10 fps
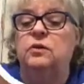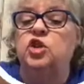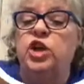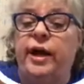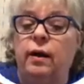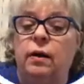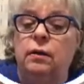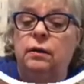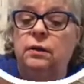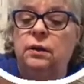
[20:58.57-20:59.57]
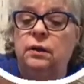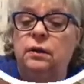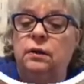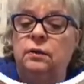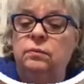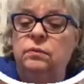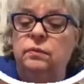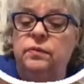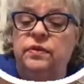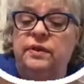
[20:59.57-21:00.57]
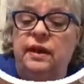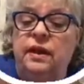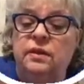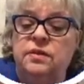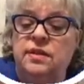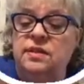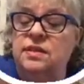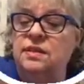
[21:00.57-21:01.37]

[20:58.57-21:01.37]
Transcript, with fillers: chair things,